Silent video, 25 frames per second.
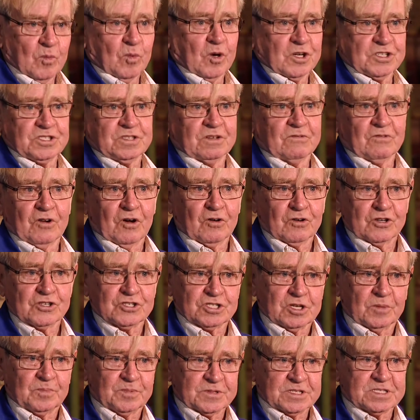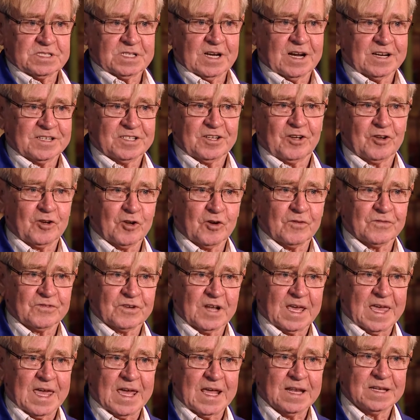wash the rollers up and start all over
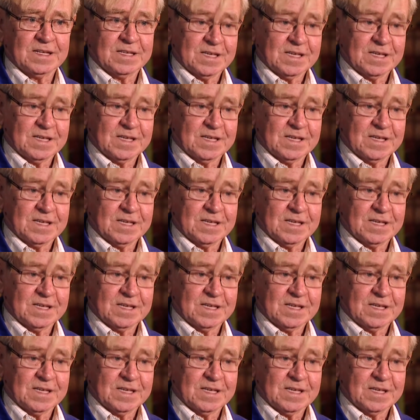again.